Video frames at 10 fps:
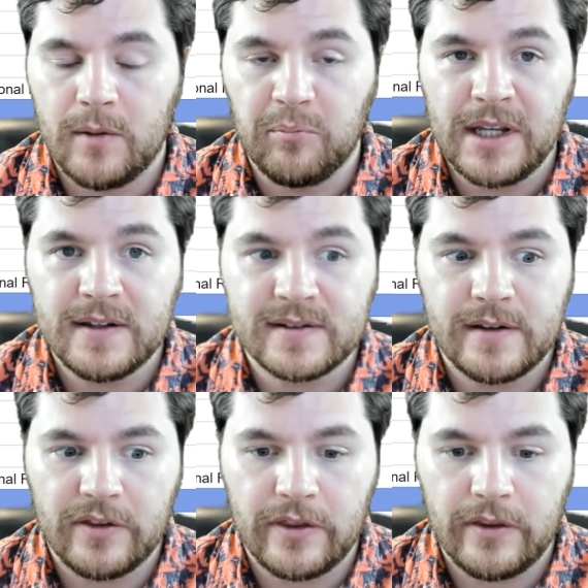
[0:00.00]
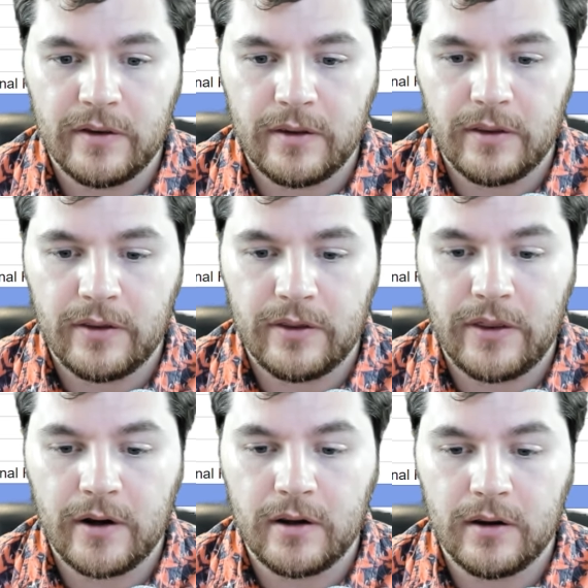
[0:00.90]
it means that
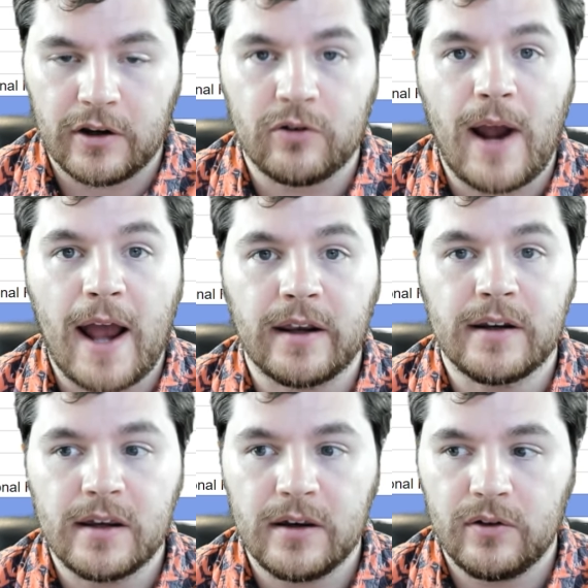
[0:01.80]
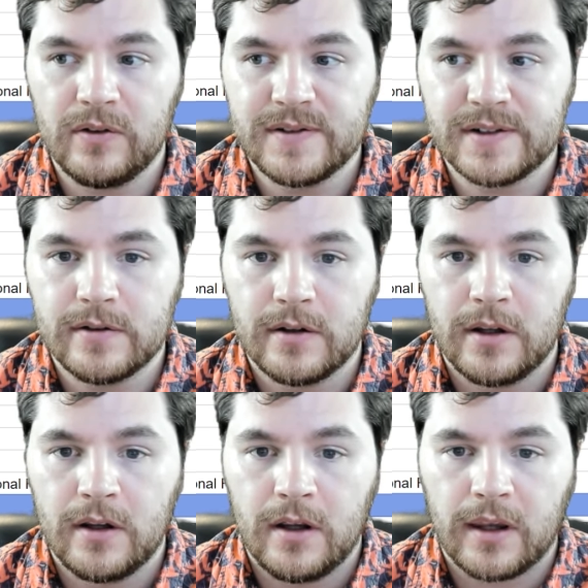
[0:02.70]
the Kraken guilds
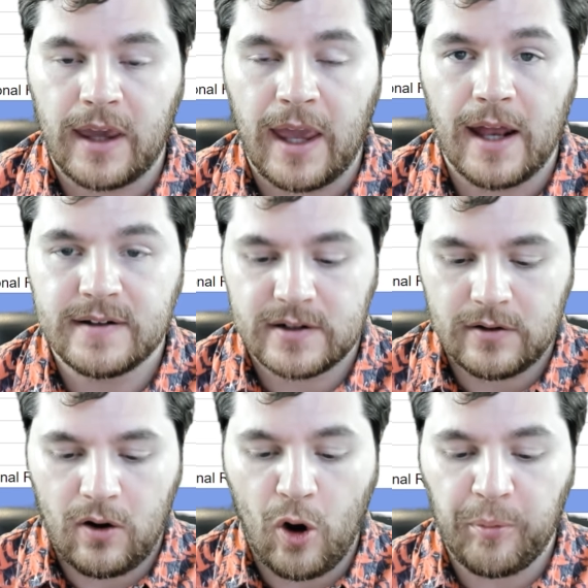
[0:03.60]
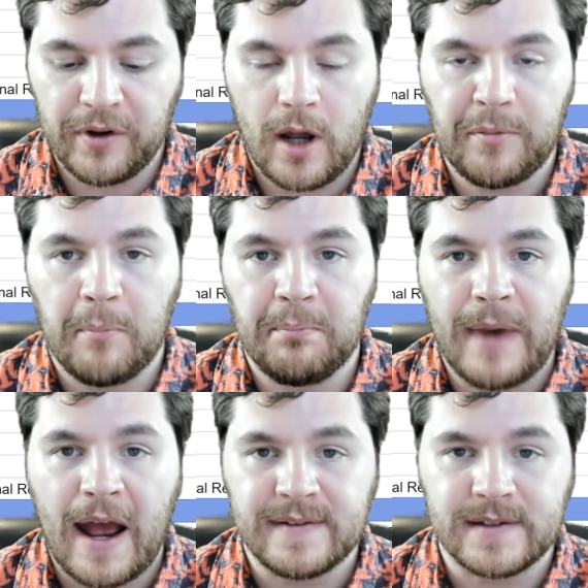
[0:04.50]
can't open up a
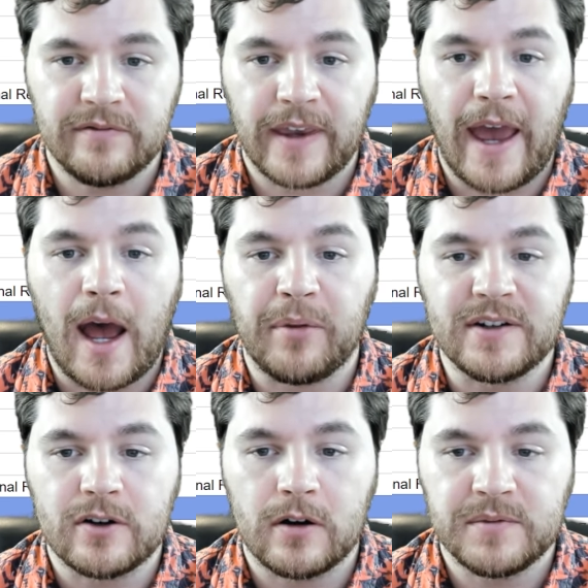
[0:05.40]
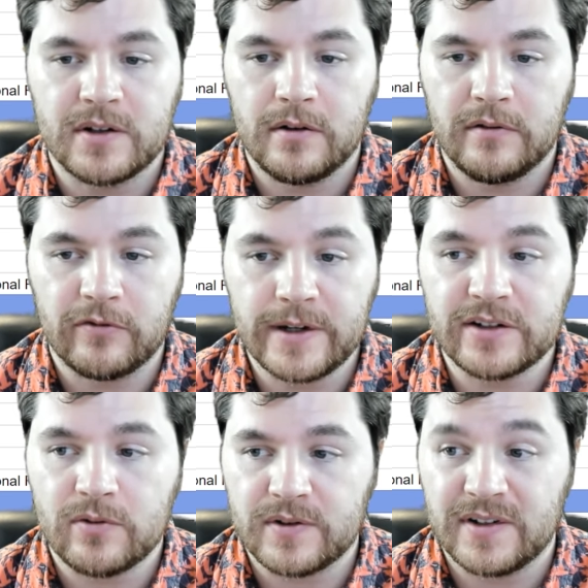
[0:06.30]
massive gap in terms of
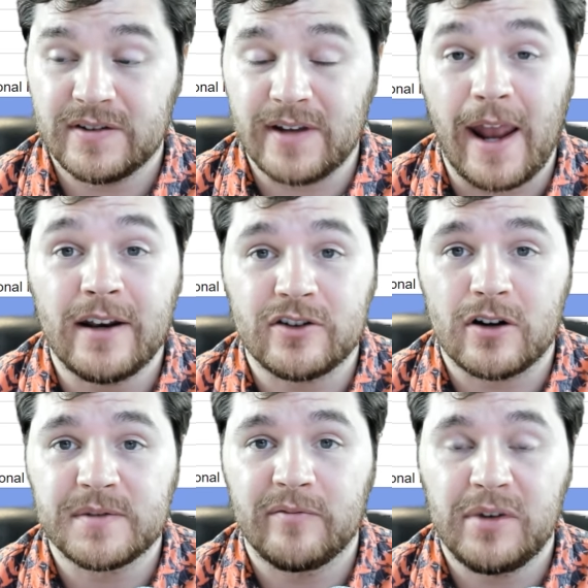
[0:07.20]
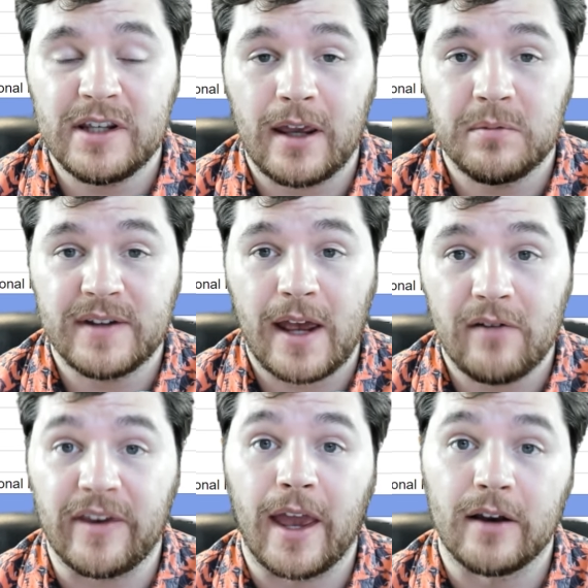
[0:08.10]
resources and in terms of being able to
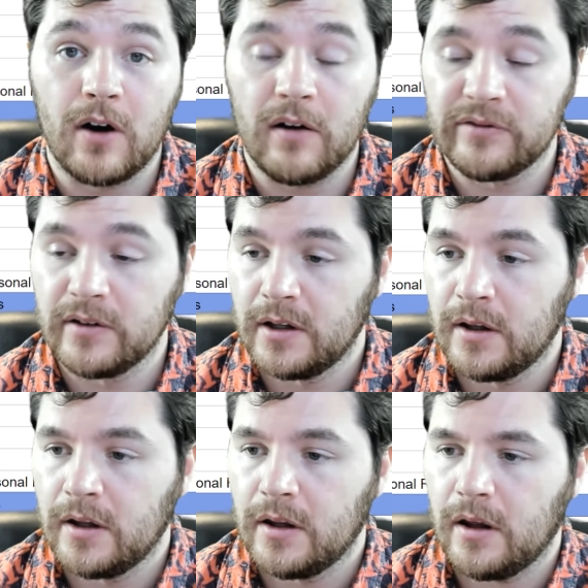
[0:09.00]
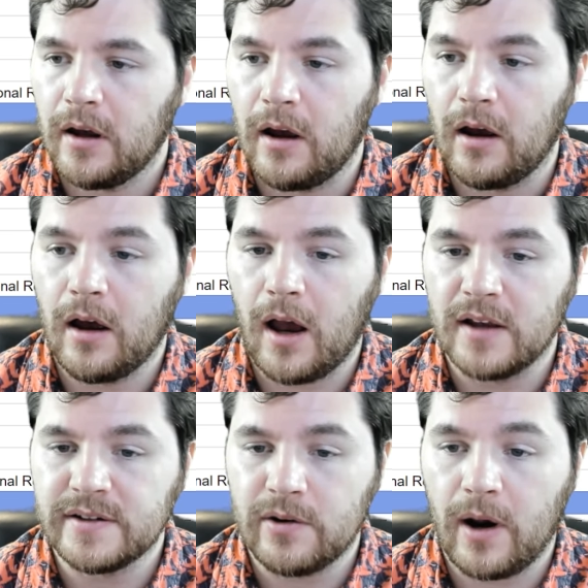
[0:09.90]
have Gandalf.
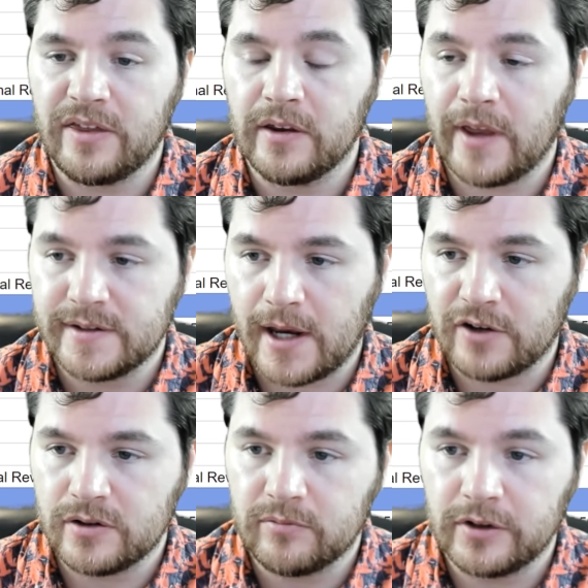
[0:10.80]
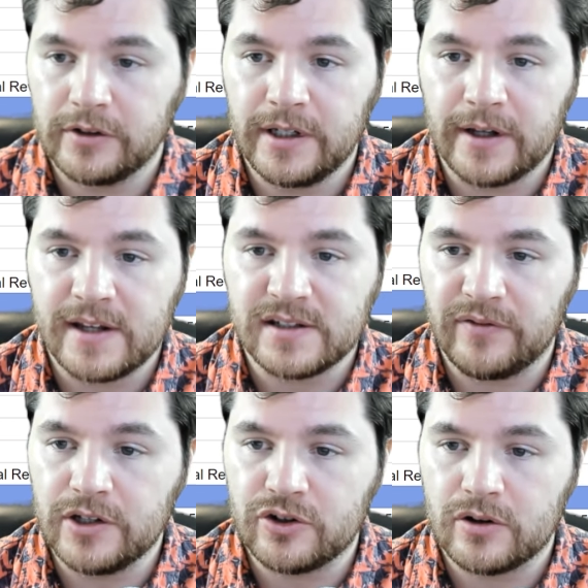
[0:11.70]
So I think that's actually a really nice
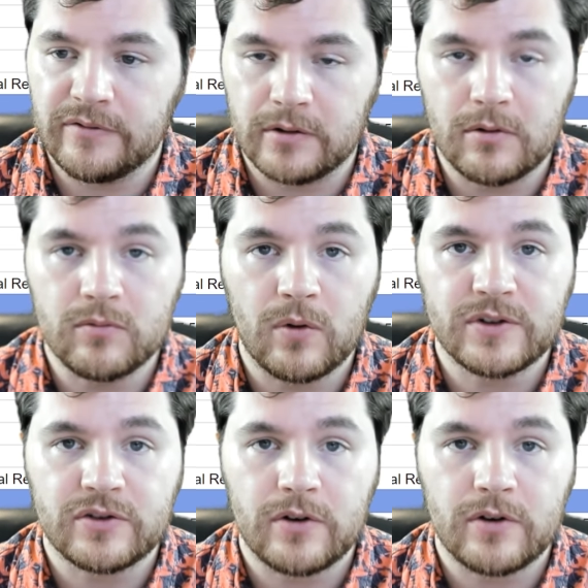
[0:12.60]
feature of the reward